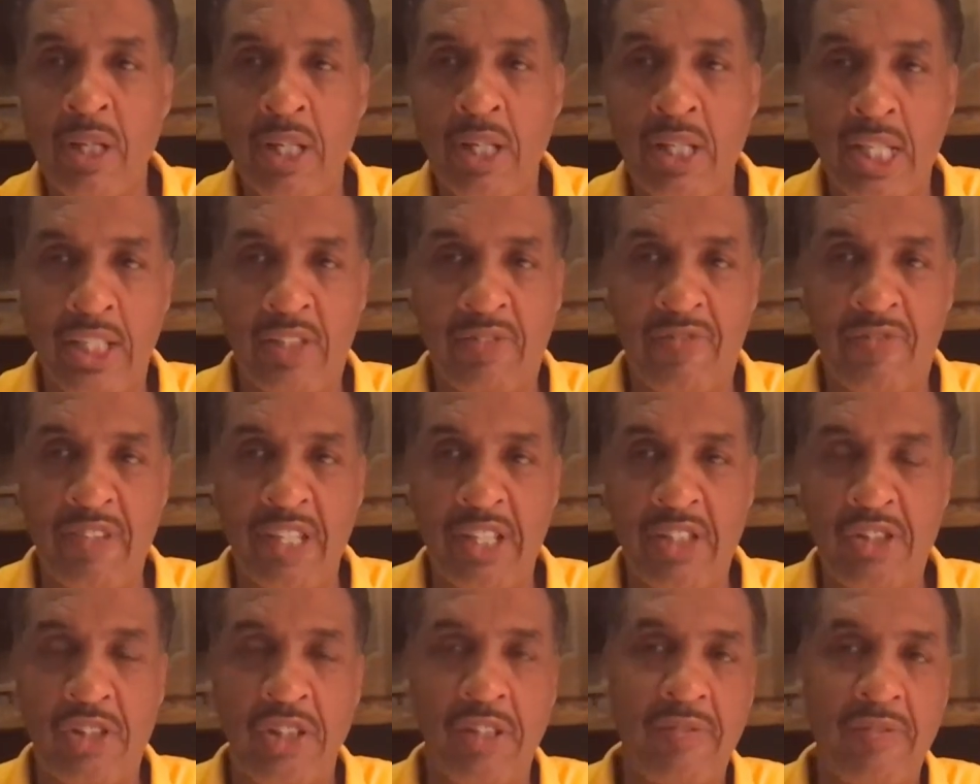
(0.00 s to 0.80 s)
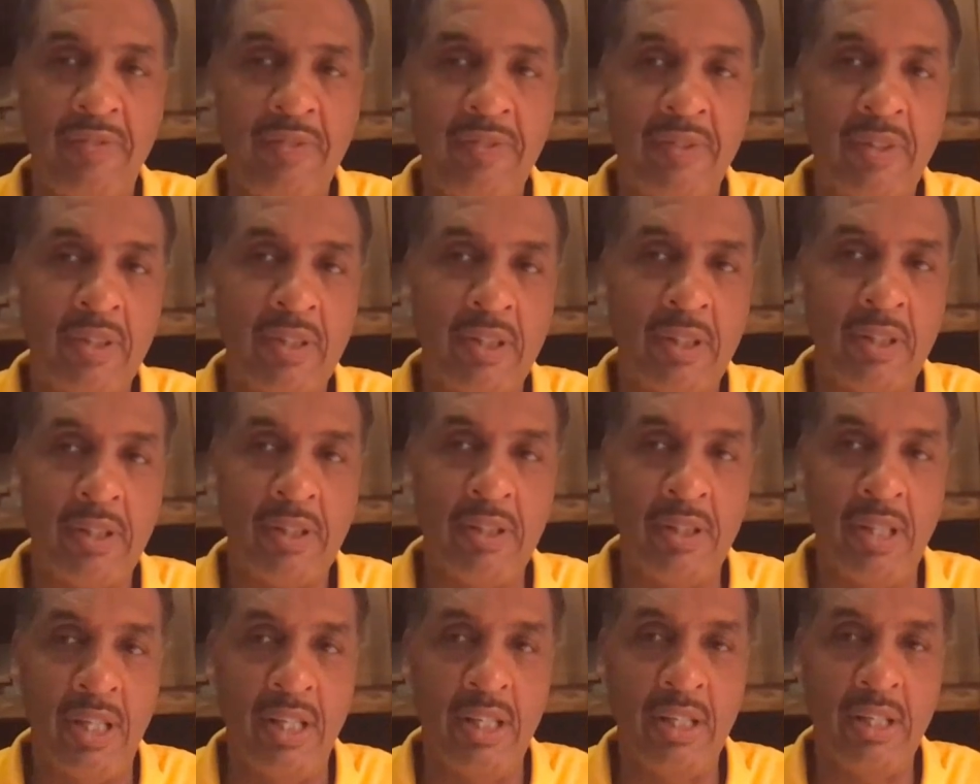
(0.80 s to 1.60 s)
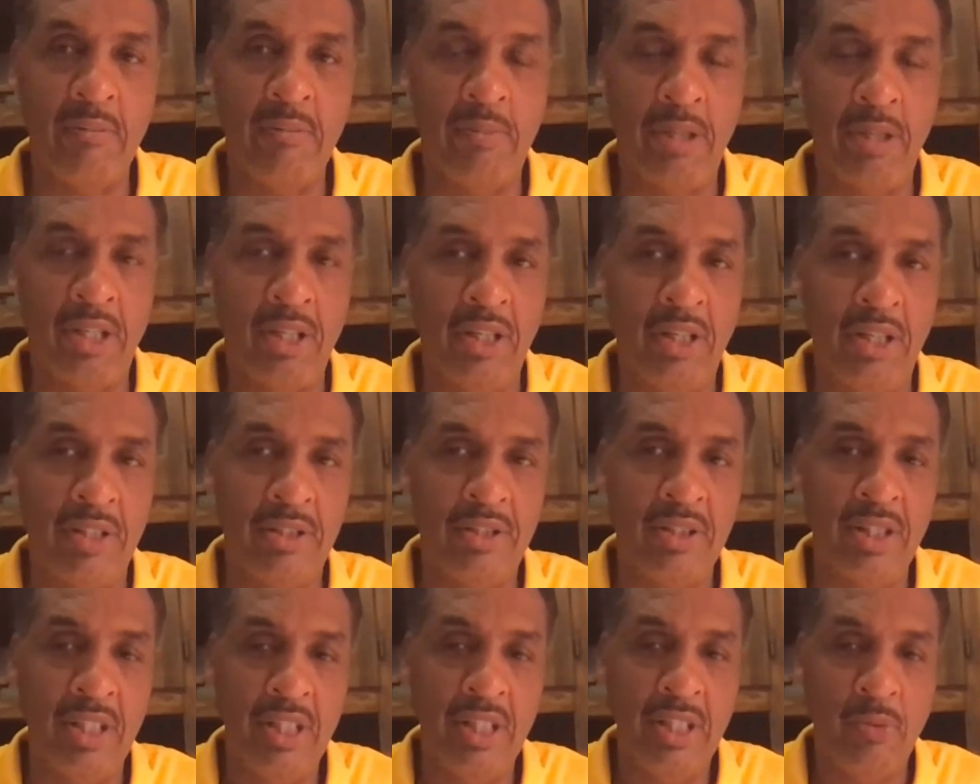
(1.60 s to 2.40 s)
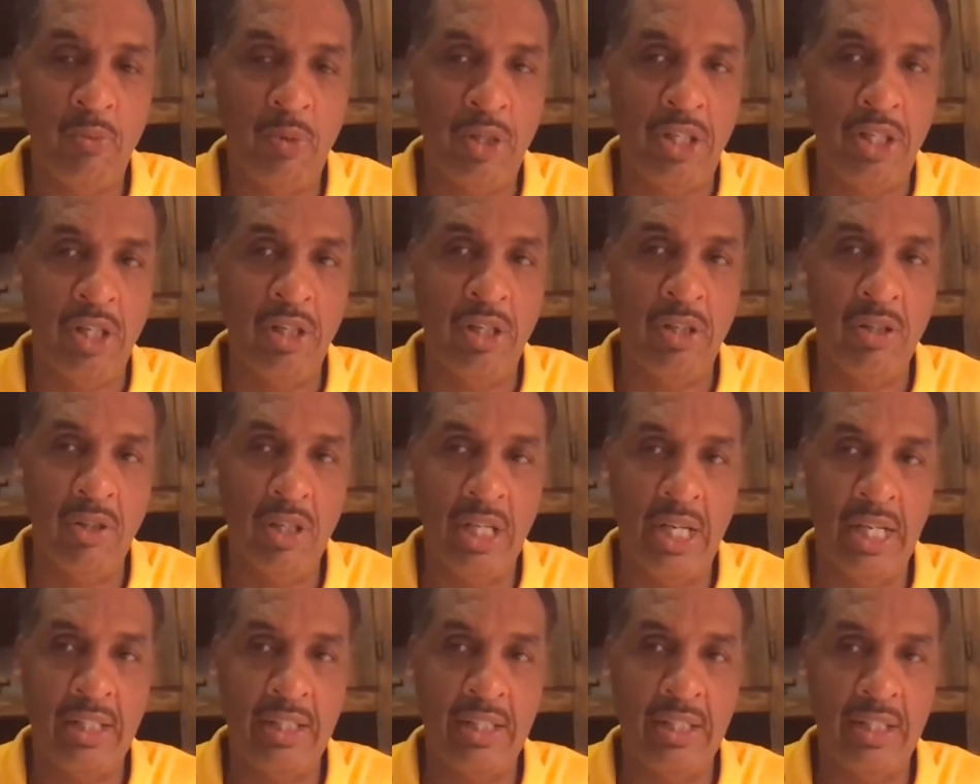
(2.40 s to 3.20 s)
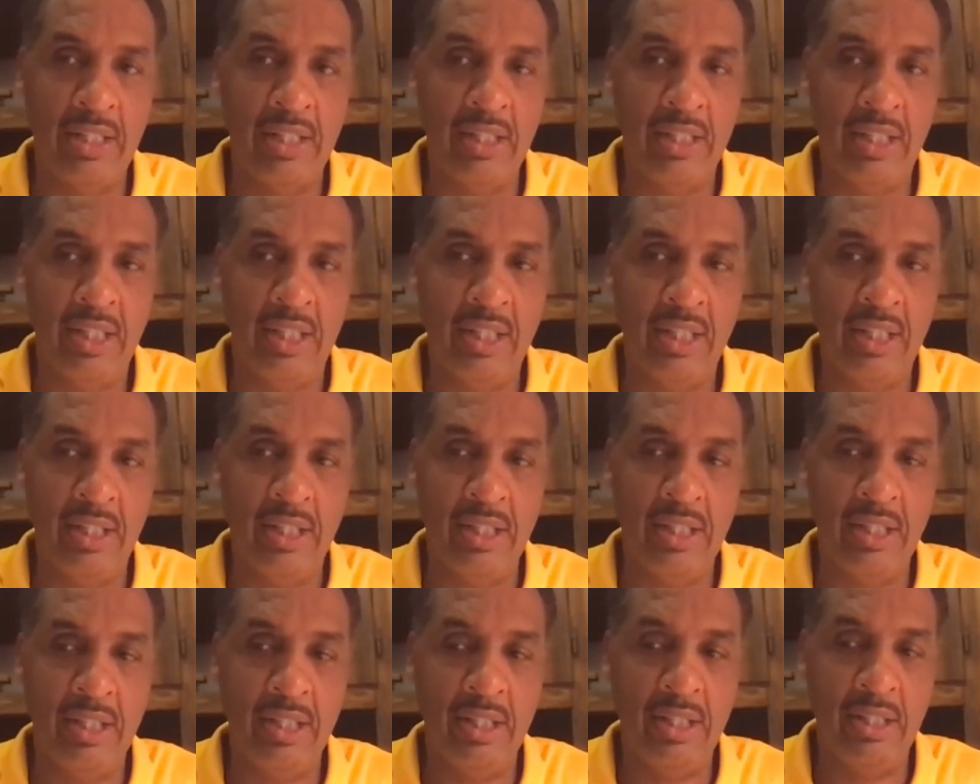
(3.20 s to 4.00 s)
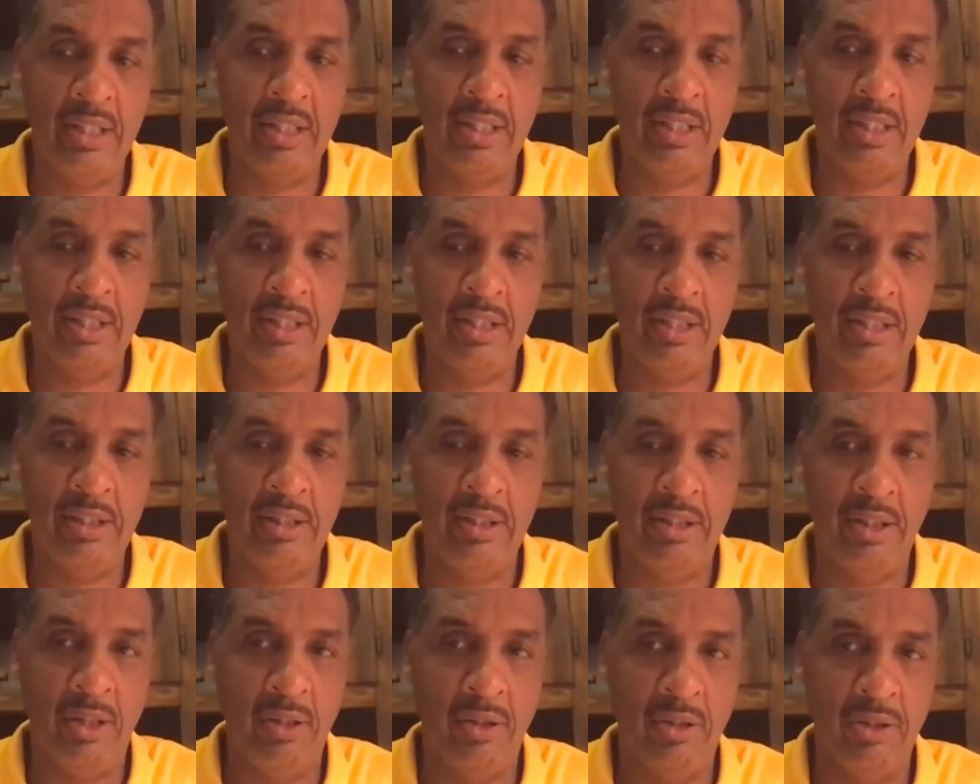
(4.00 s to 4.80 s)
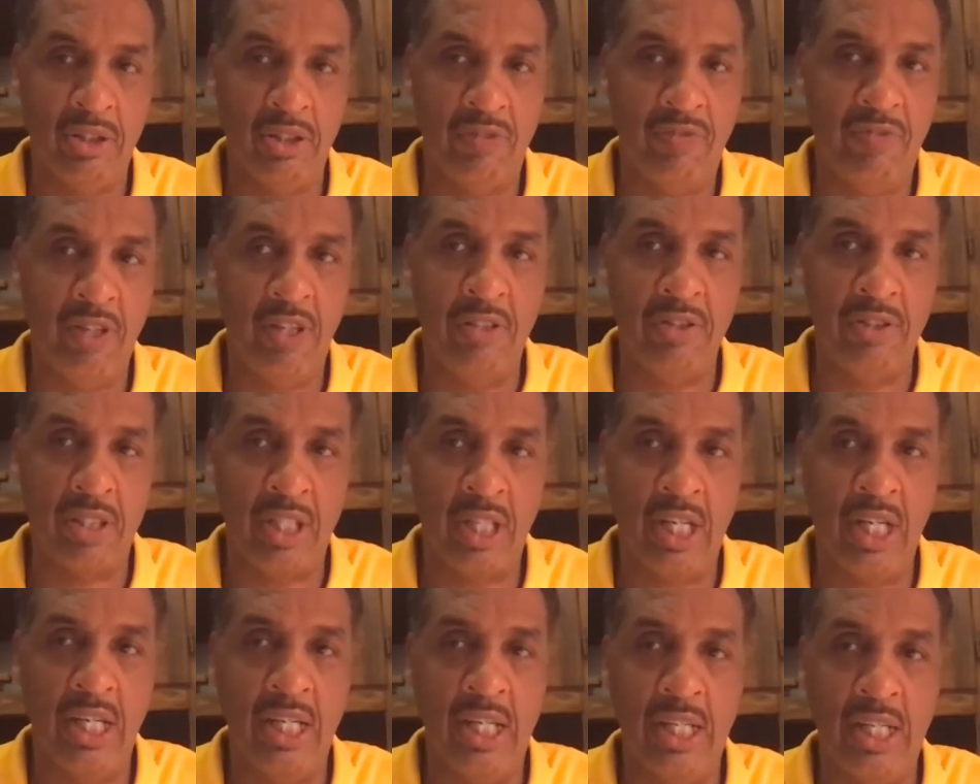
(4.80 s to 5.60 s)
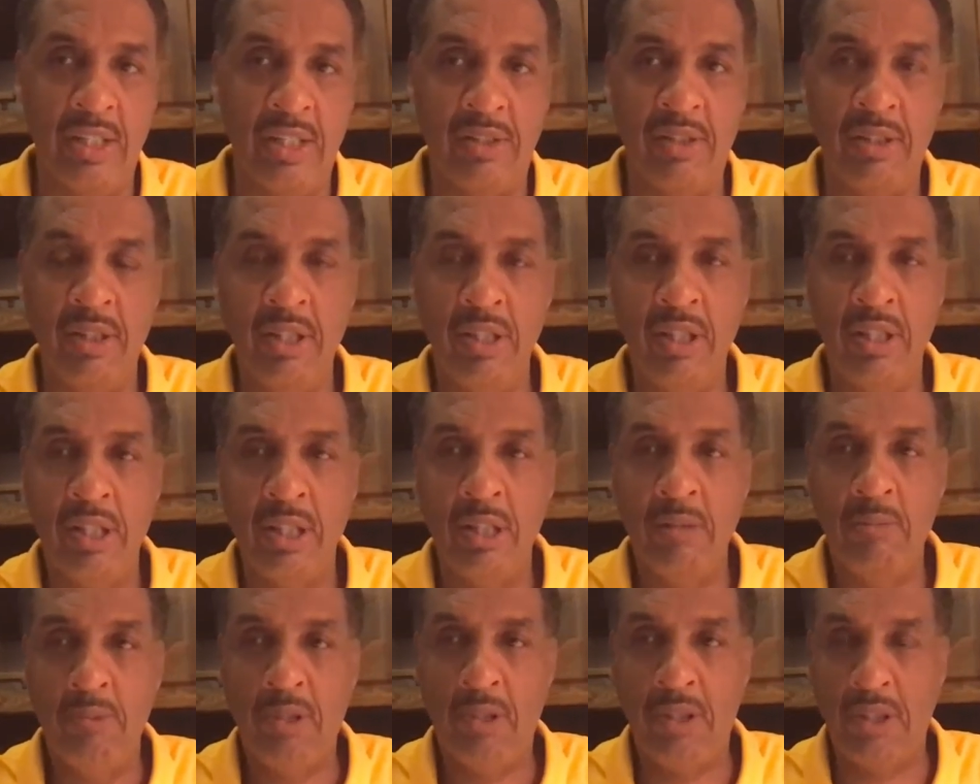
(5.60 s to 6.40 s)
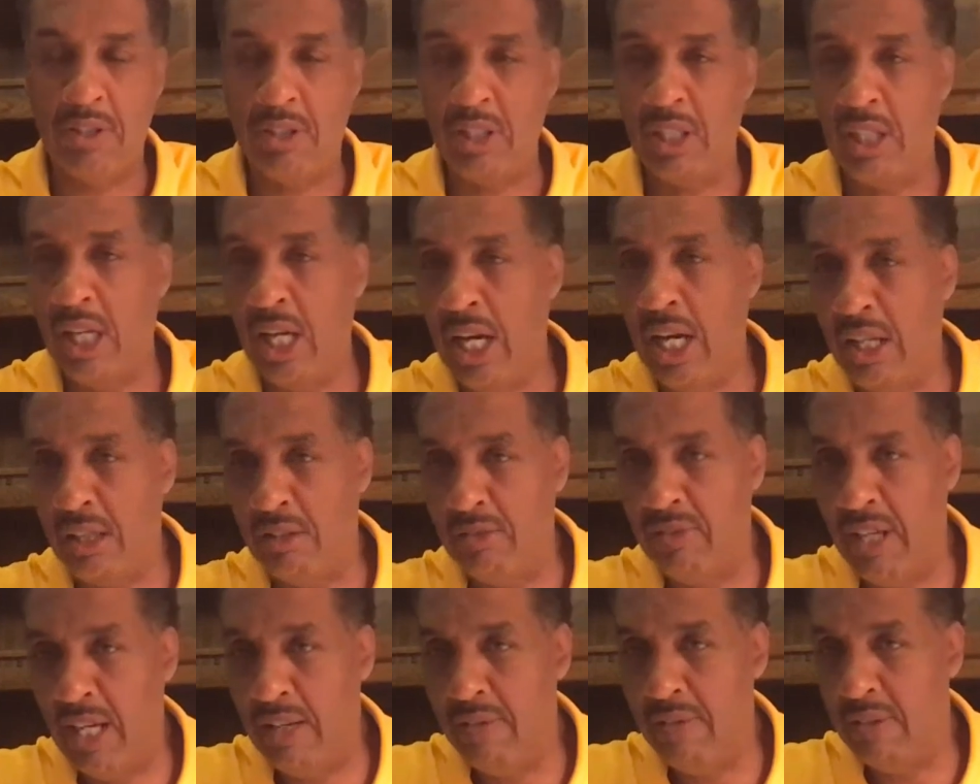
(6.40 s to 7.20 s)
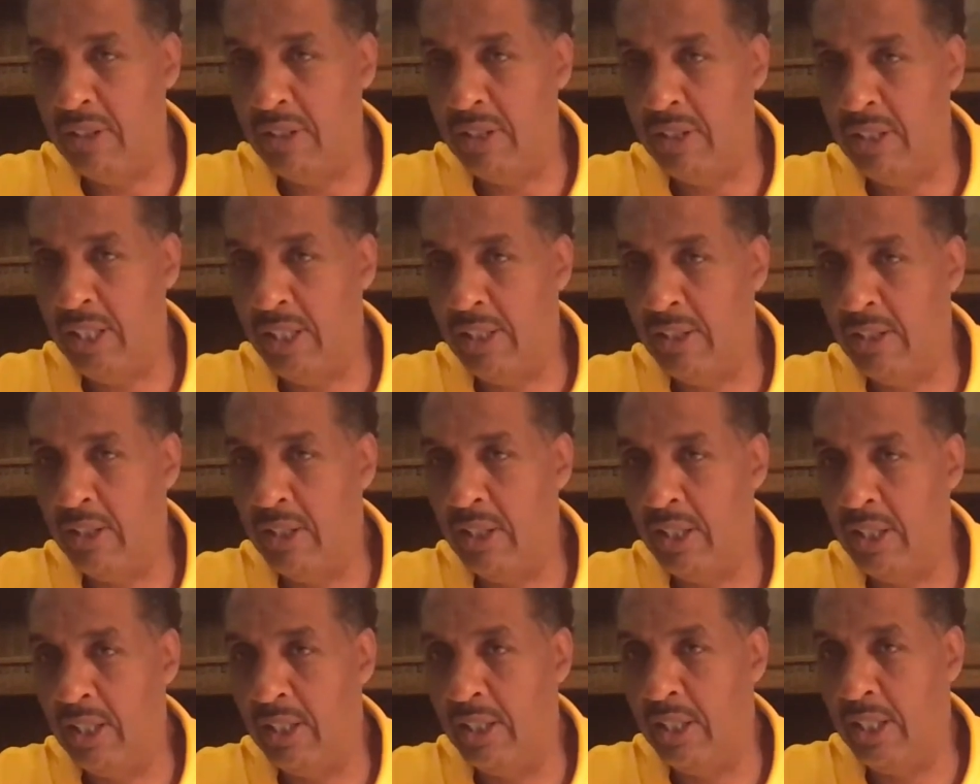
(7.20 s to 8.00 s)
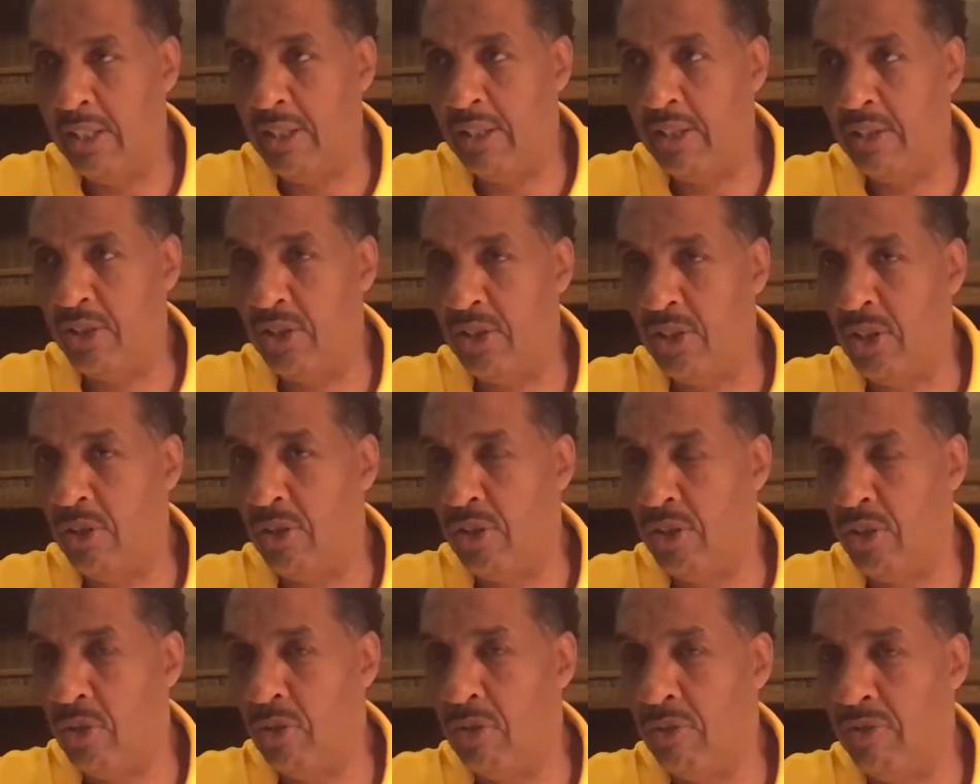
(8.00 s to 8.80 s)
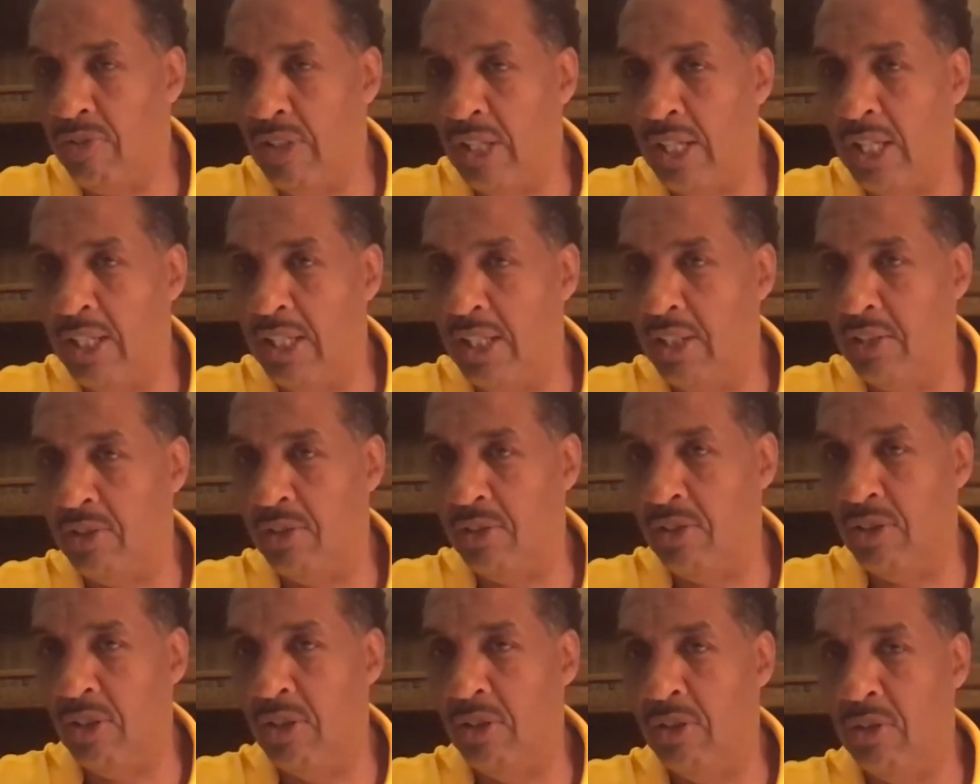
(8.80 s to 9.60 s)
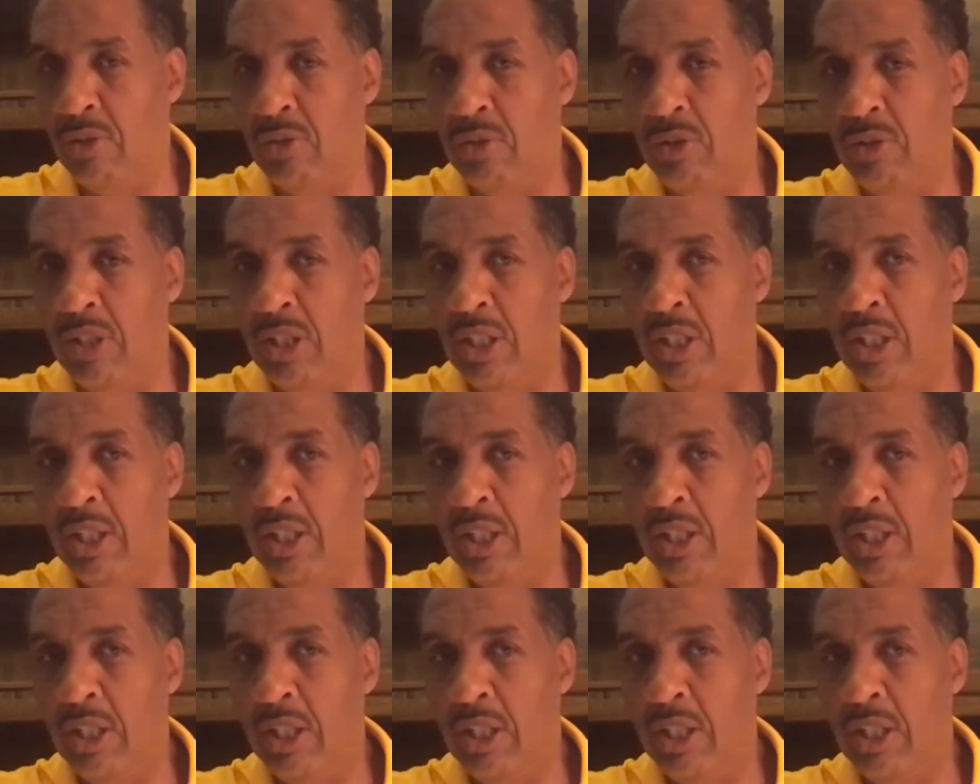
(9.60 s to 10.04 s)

That's fiction, see, because we know that those are false gods. Because the God of heaven, they're they're so unified. There's no